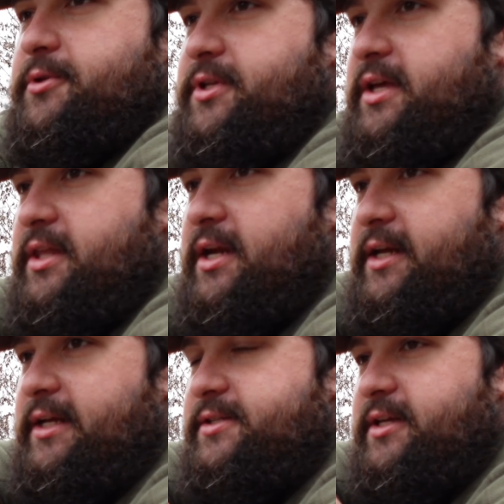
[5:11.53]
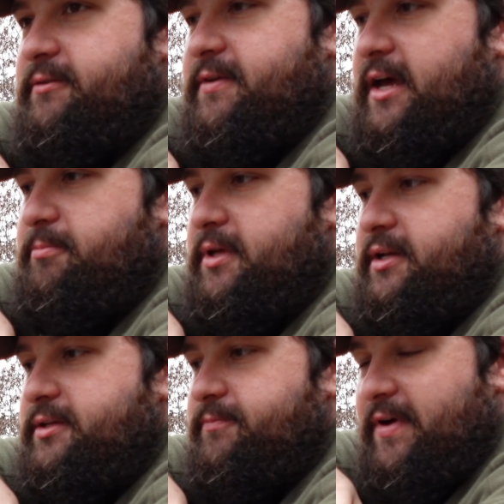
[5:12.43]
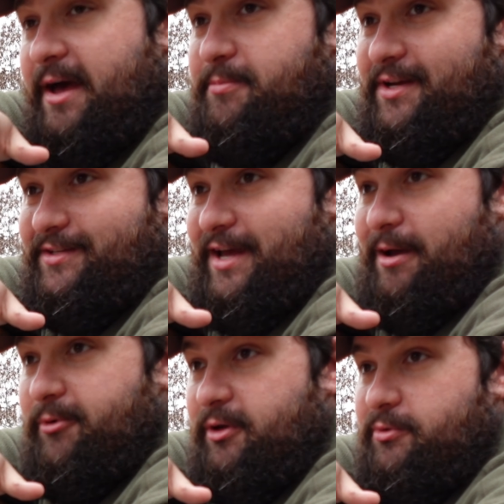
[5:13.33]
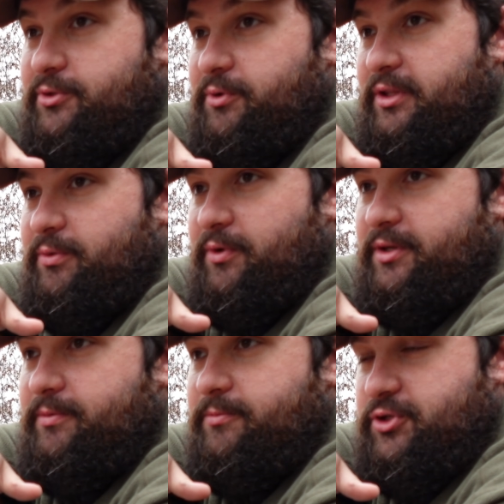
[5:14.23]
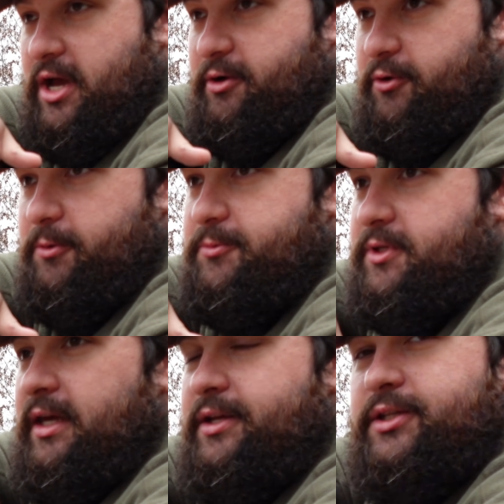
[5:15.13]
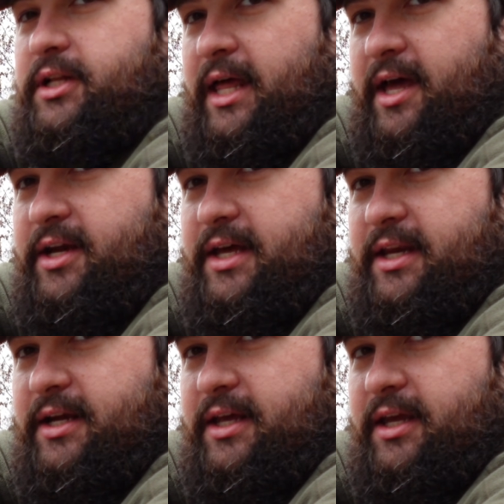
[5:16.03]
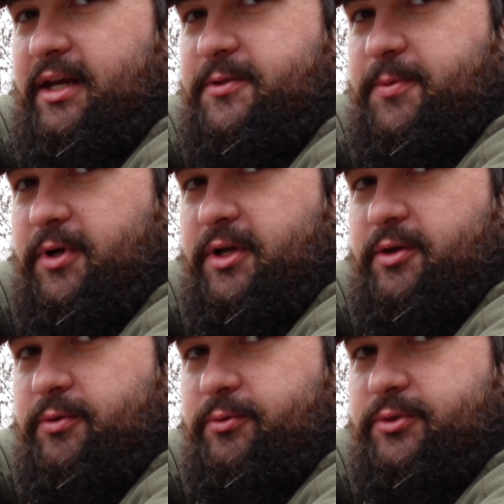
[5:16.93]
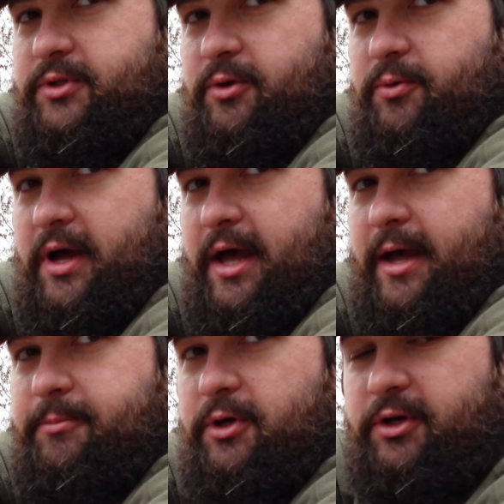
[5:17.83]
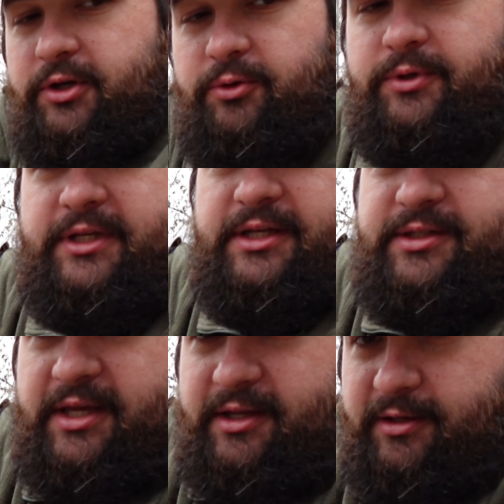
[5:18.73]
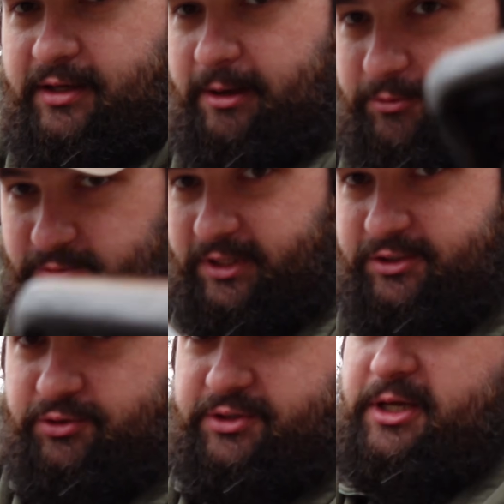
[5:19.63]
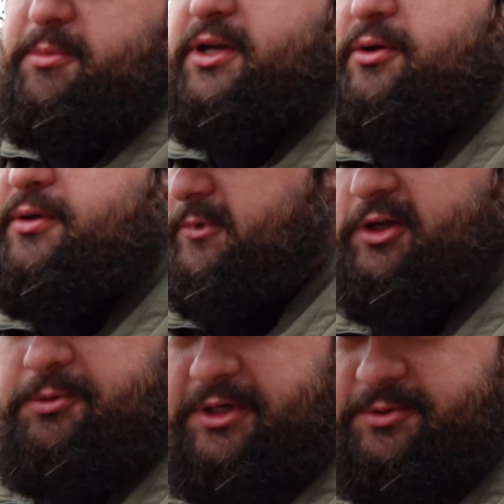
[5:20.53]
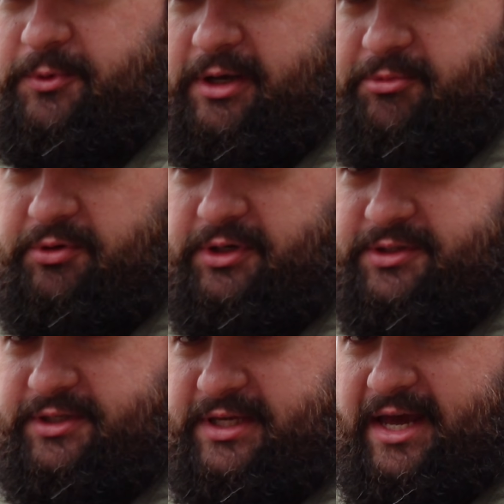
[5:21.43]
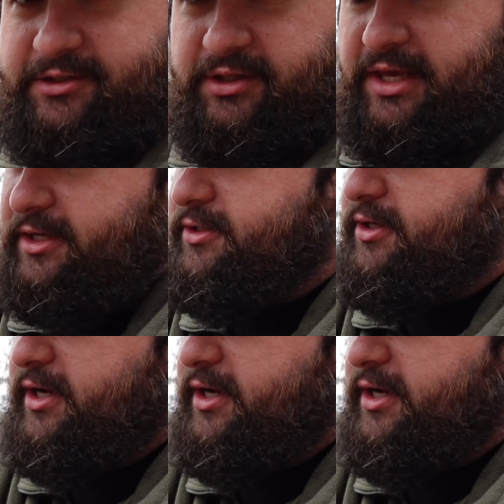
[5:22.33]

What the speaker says: say that I need to set a 5-minute timer in between 3-shot groups. It is a cloudy day today and it's pretty cool, so I'm gonna do what they said. I'm gonna let you see me do it. The only reason why I'm doing it is because I actually think it's a good